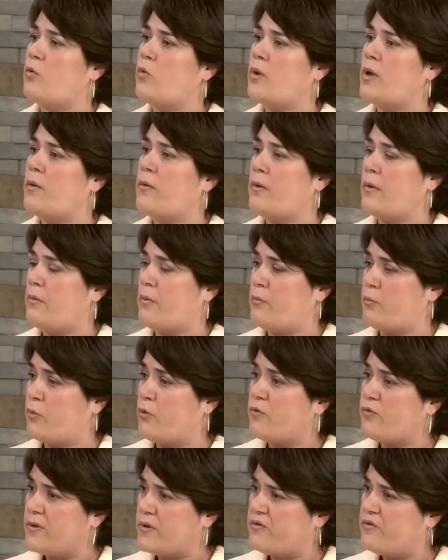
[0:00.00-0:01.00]
we
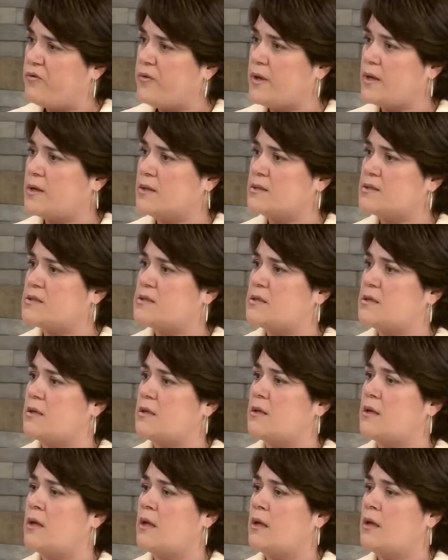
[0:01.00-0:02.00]
prove the
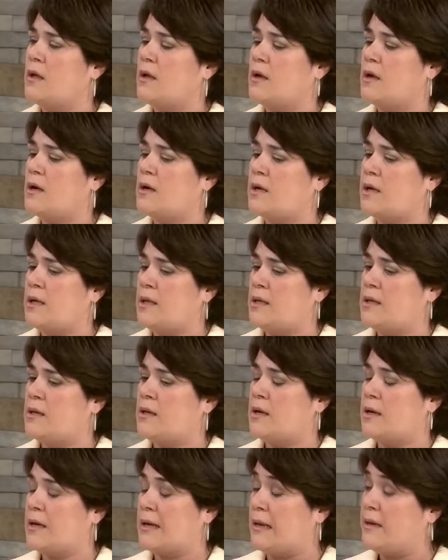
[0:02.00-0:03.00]
efficacy uh, in
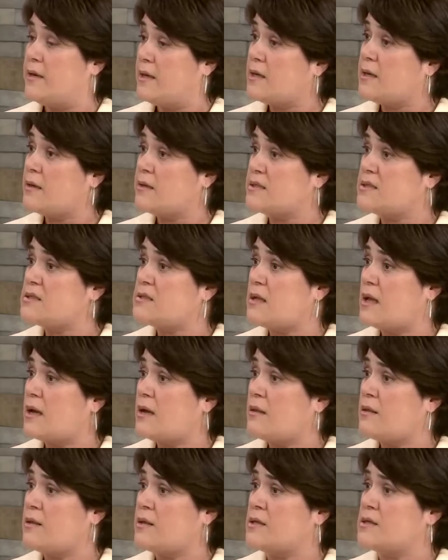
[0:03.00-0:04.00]
uh, clinical
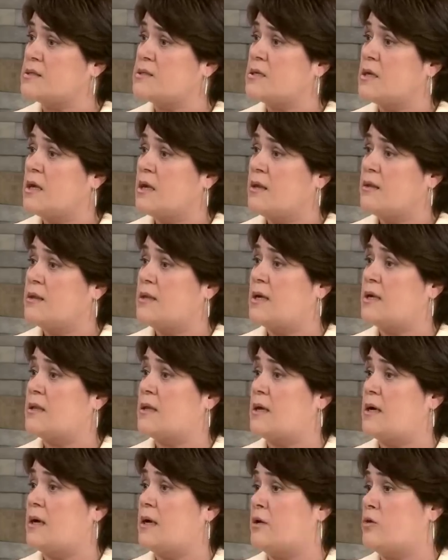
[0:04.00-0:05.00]
studies that,
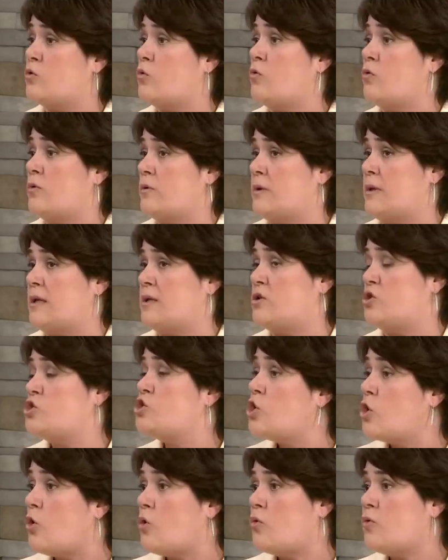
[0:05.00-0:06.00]
uh, to, that
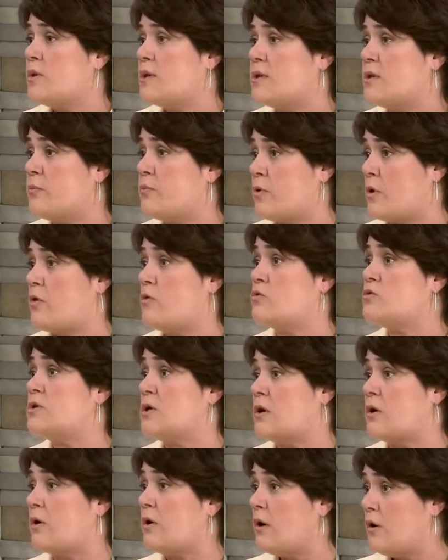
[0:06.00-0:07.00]
show that the products
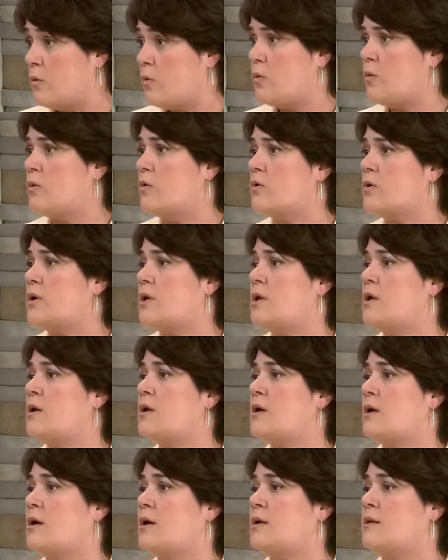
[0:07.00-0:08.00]
are really
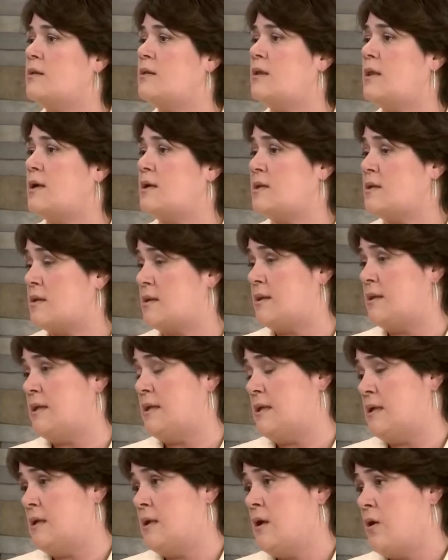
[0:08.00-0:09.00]
working and that
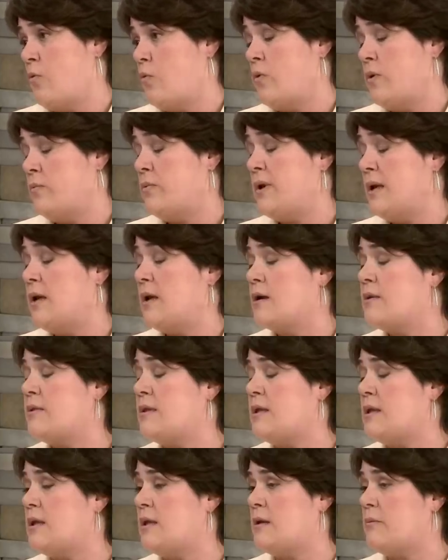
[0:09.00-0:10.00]
the, we bring
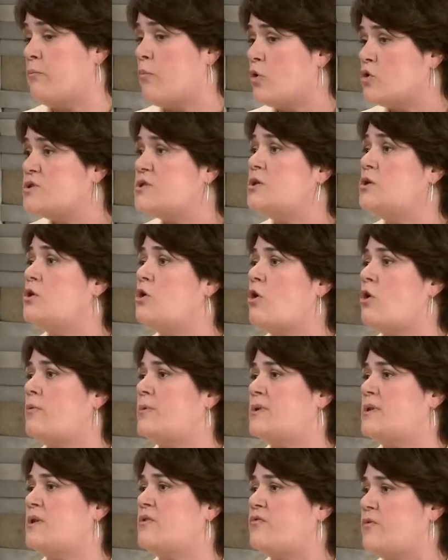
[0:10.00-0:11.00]
the most
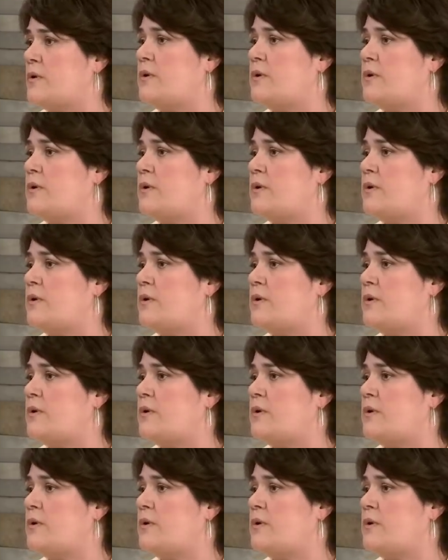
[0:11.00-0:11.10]
innovative